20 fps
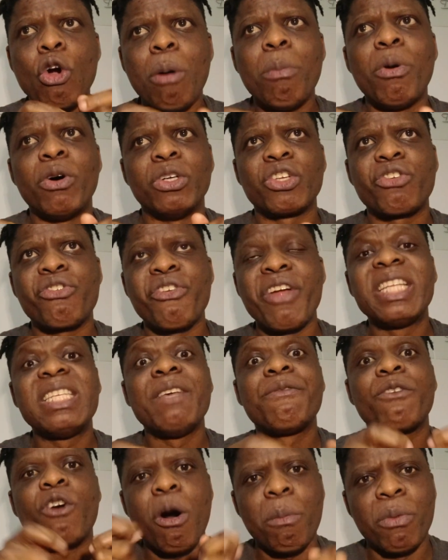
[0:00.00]
Commons,
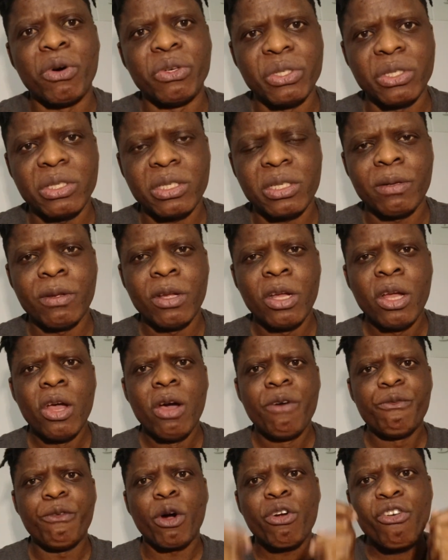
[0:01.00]
Creative Commons.
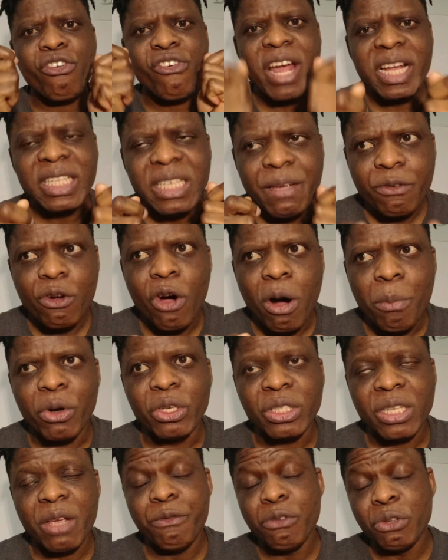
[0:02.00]
For Creative
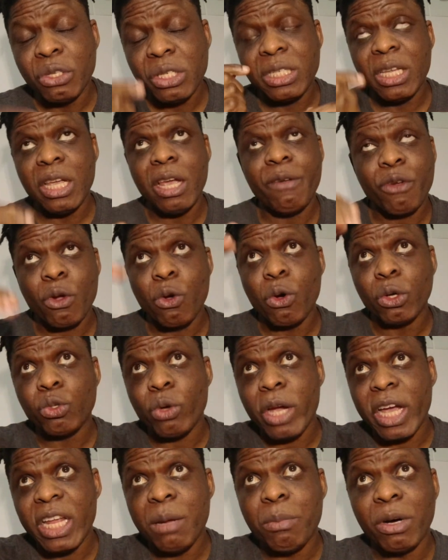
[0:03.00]
Commons, if you go
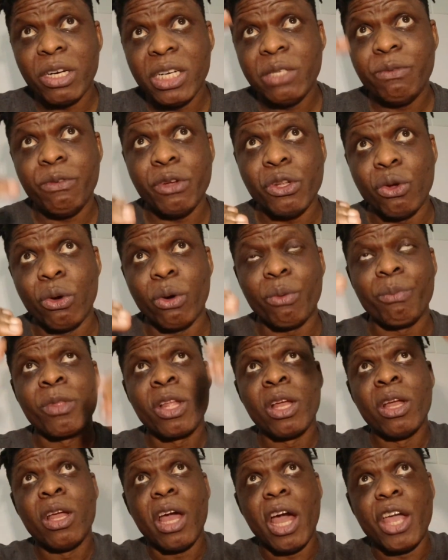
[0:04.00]
to anybody's video
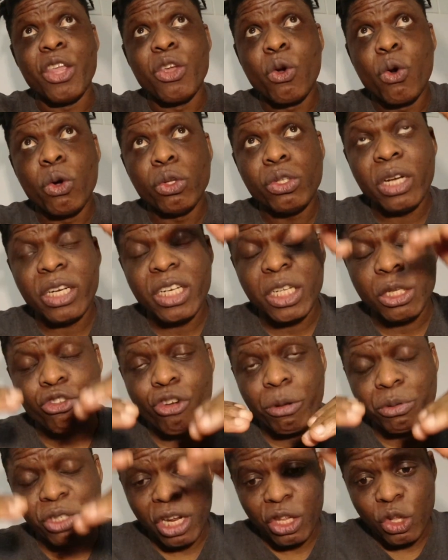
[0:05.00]
and you go to the
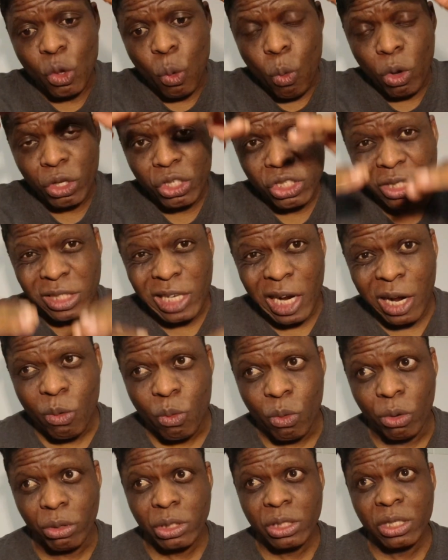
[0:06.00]
description and you watch
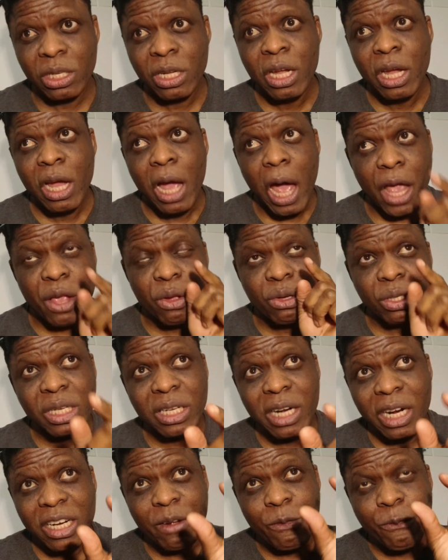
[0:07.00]
downwards and you
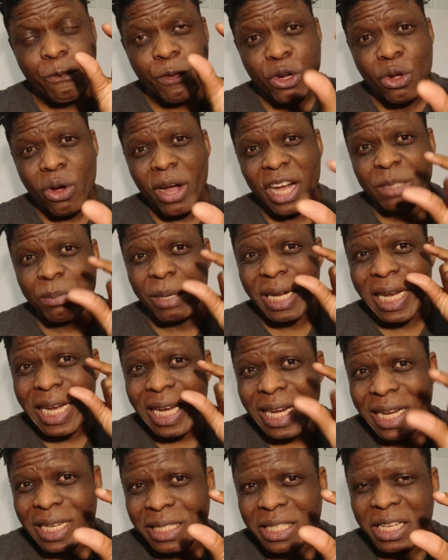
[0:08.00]
see that the video has
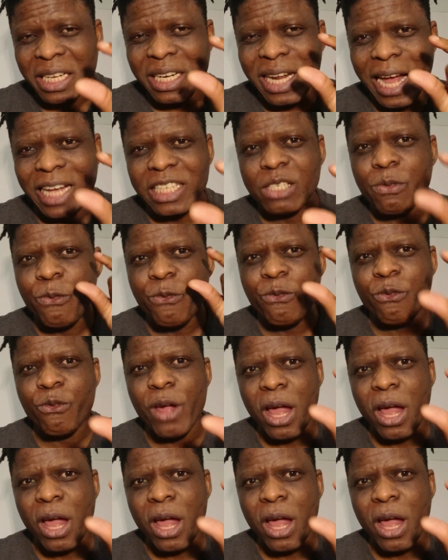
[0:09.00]
been listed as